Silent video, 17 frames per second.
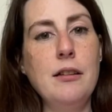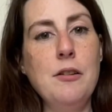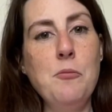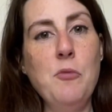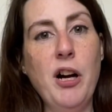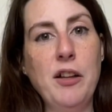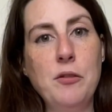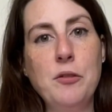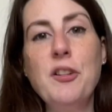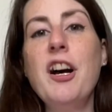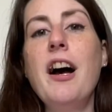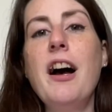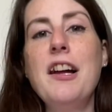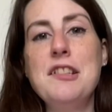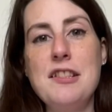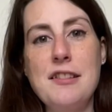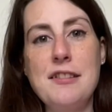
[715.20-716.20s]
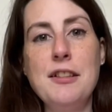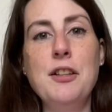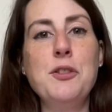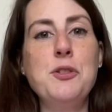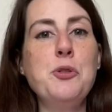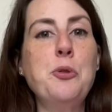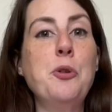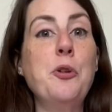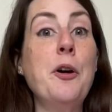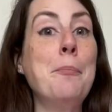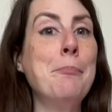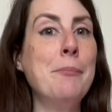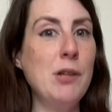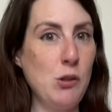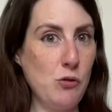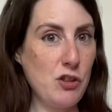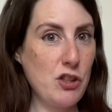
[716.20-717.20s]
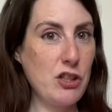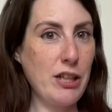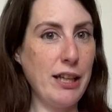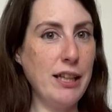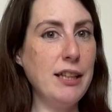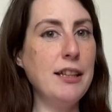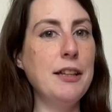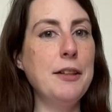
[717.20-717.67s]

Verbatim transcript: Well, a dessert or a milkshake.